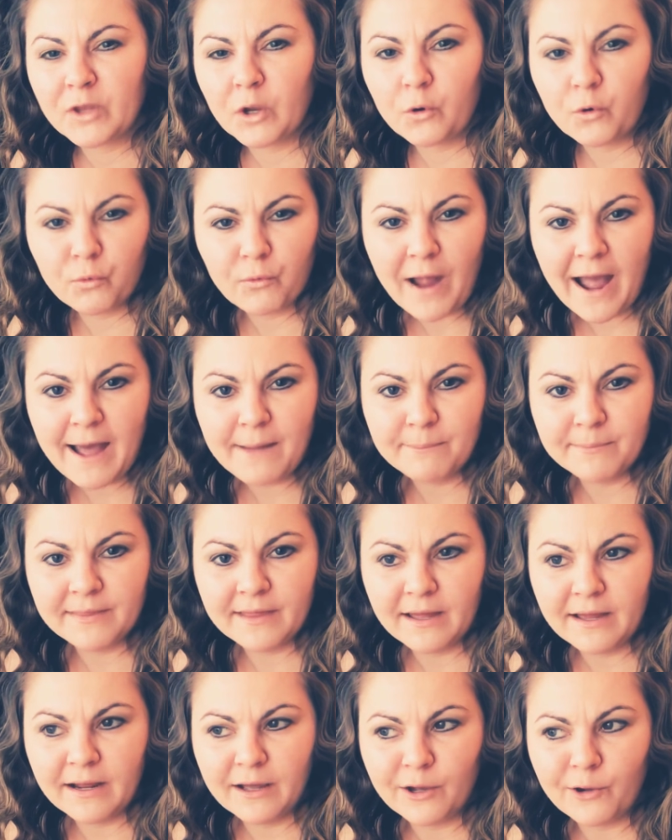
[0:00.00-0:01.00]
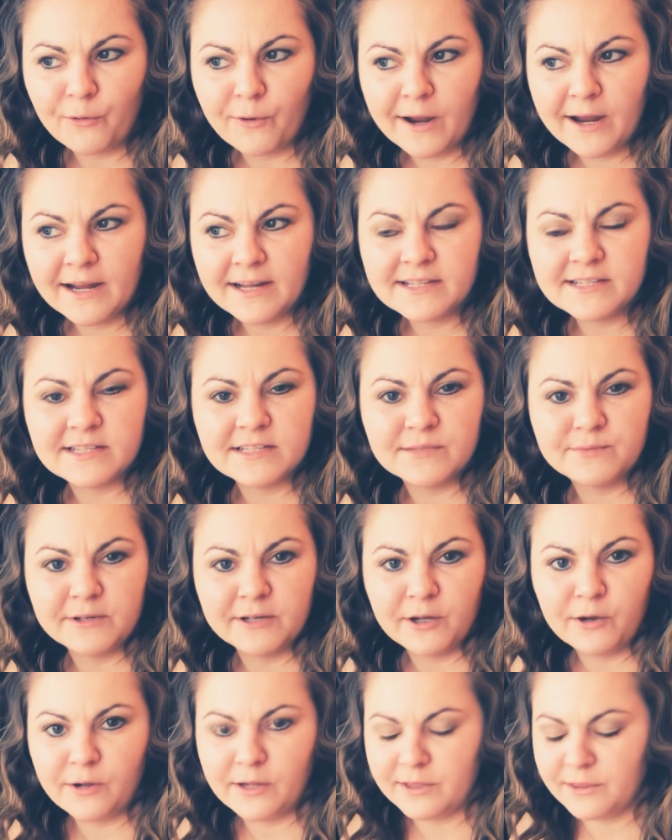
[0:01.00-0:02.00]
crap that Aquarius has
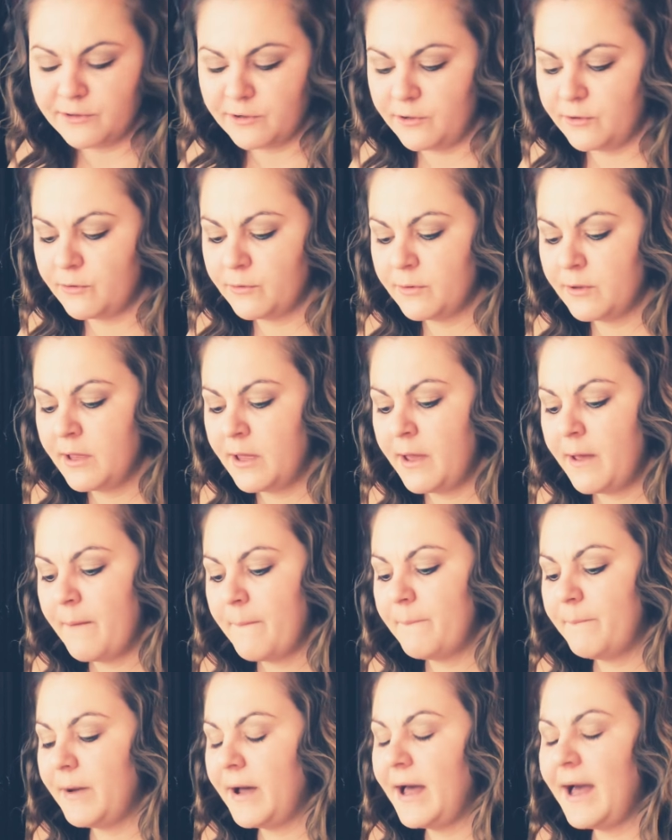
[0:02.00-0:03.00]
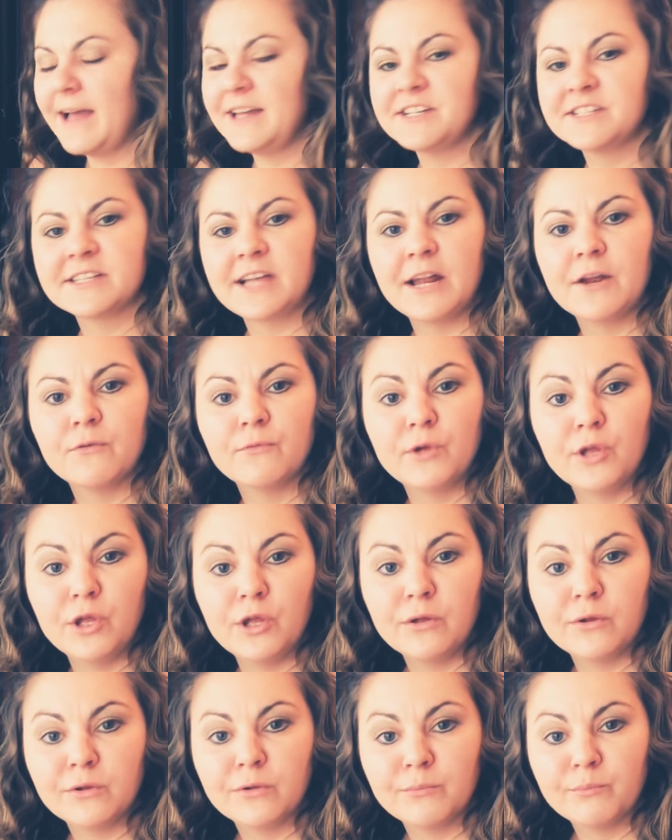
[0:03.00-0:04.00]
been going through. But I just got a
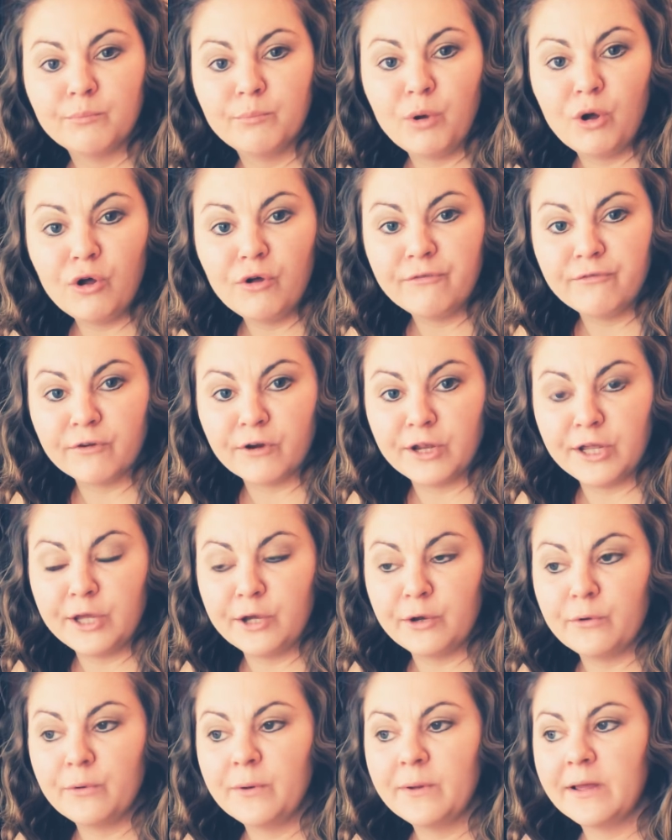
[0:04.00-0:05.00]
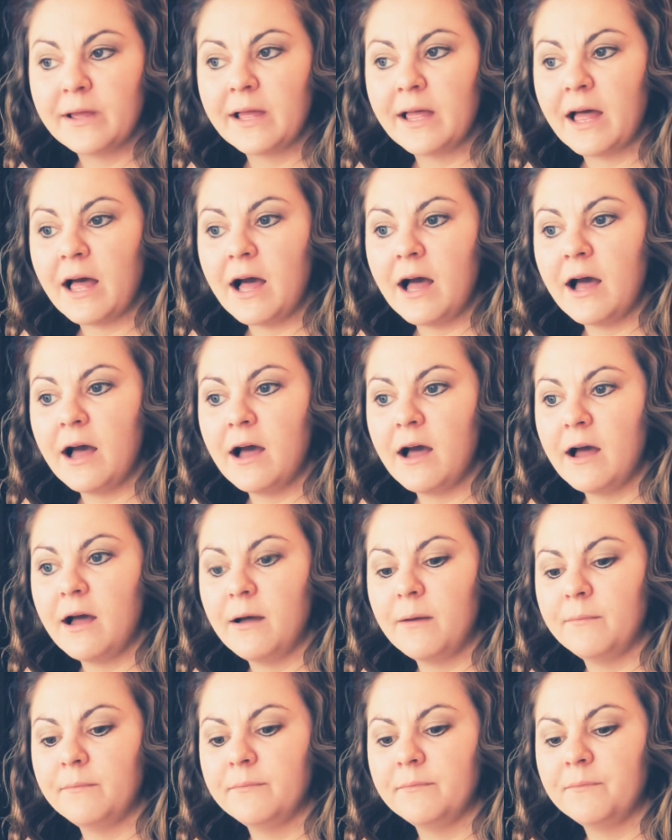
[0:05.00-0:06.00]
real pull for you
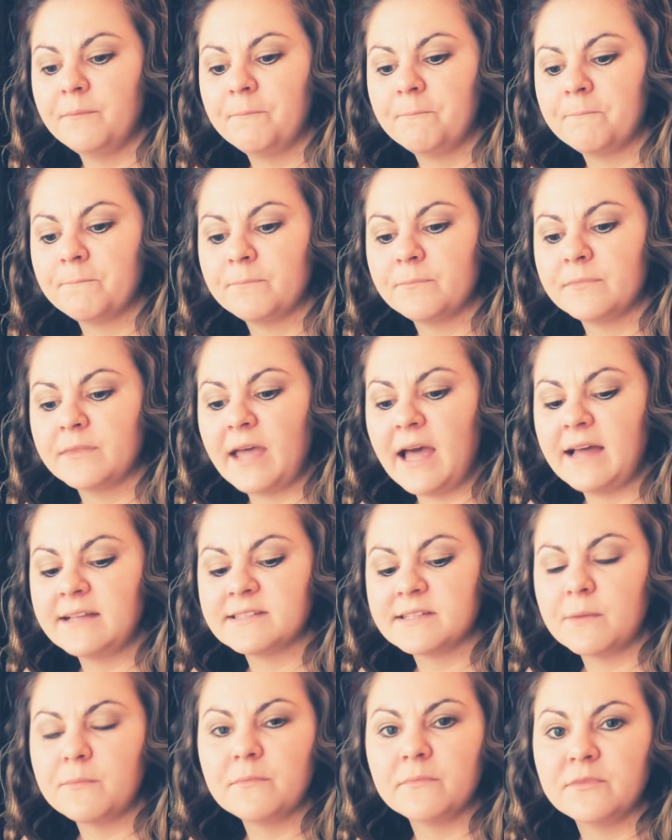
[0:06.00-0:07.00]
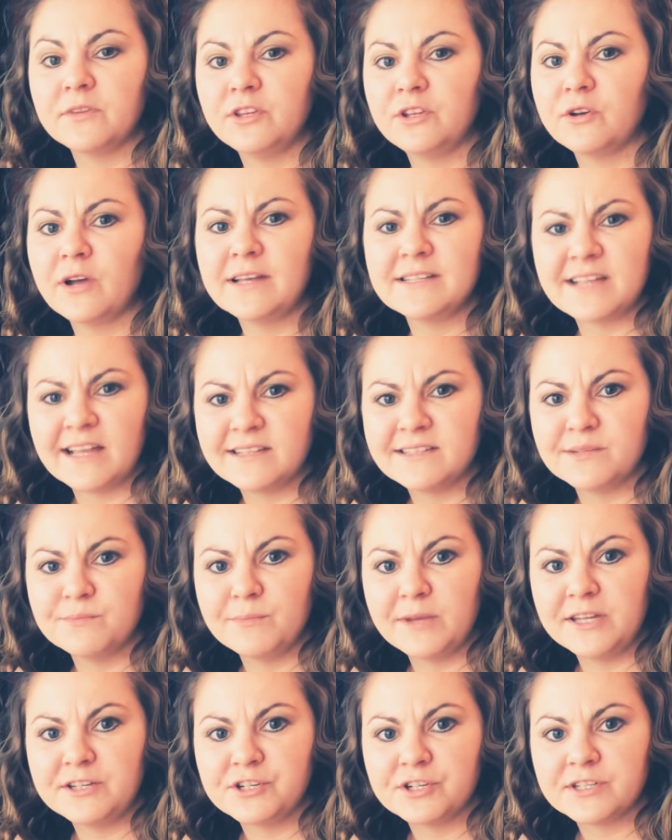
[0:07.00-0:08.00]
um, that some you guys had
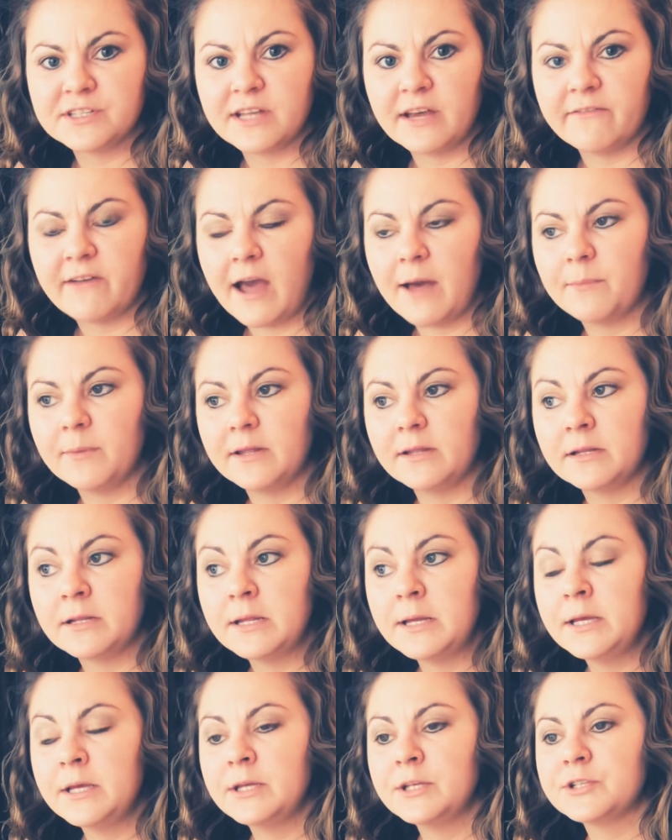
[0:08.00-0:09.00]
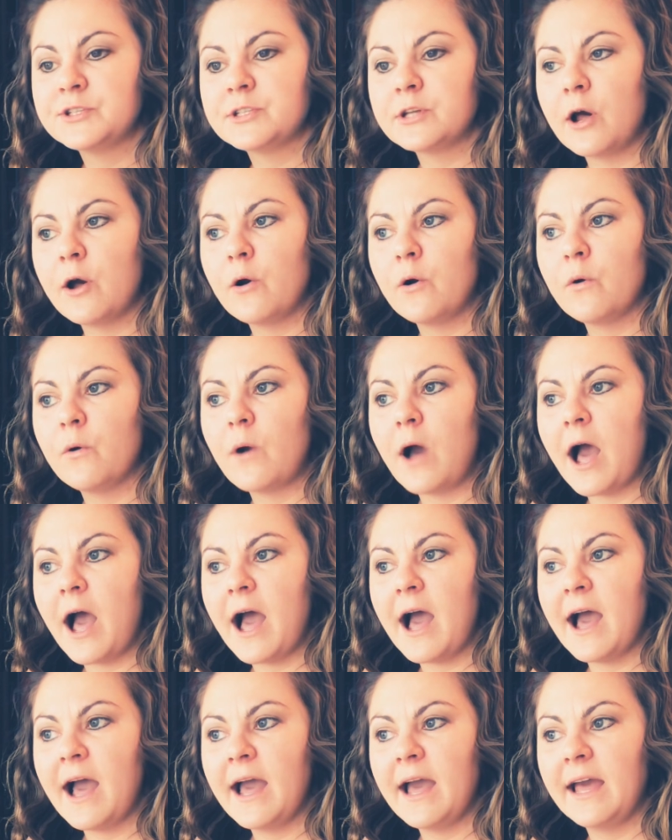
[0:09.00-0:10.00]
some major stuff happen. So
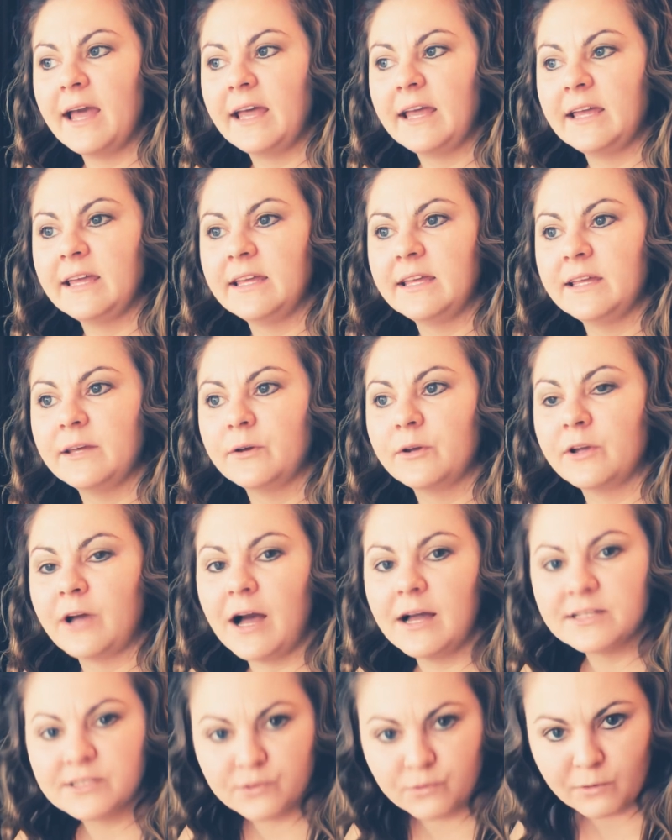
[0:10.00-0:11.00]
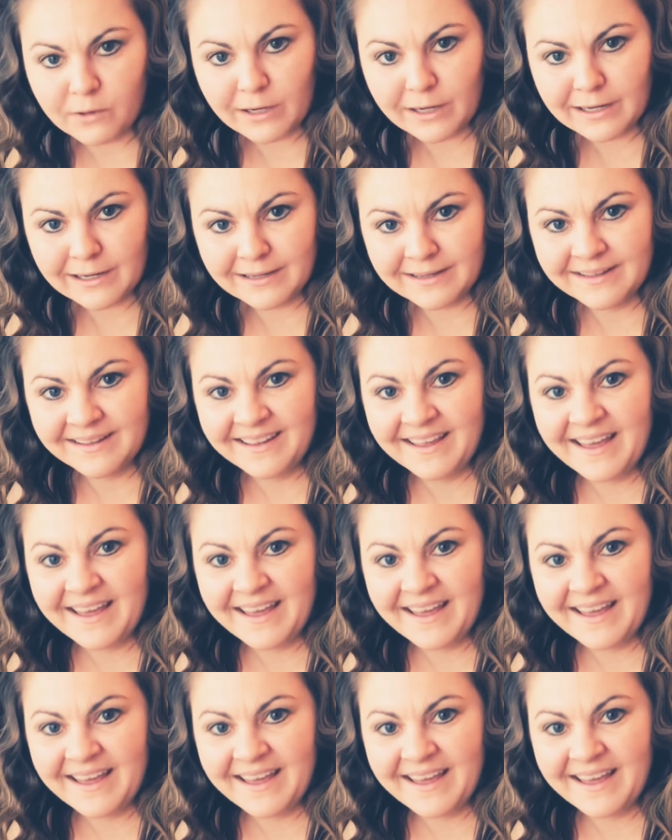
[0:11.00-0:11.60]
I got to work